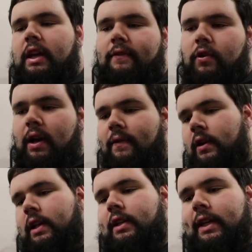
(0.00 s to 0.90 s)
If you ever
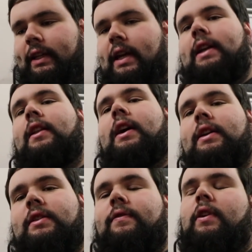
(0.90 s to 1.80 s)
need to take the
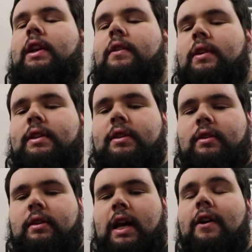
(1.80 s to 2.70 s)
headlights for any
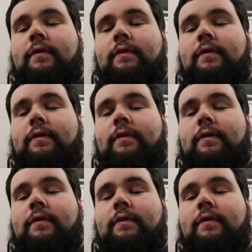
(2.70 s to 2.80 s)
reason,